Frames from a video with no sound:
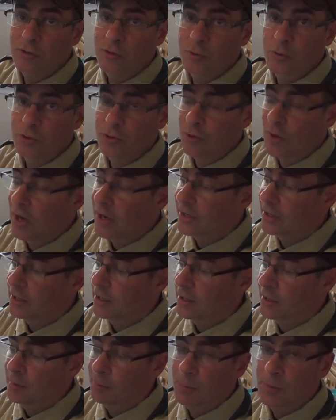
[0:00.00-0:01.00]
to a dry
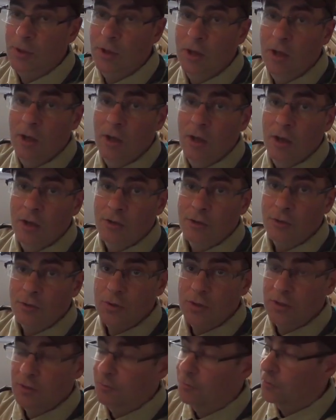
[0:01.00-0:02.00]
camp, you
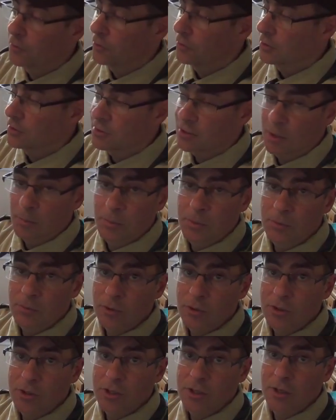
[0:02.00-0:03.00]
can fill these up and
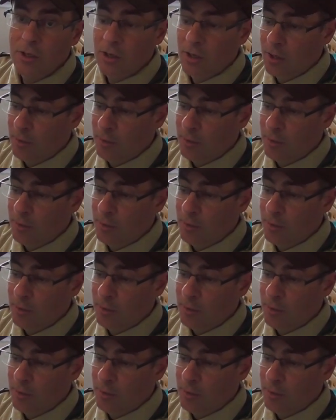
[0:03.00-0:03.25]
really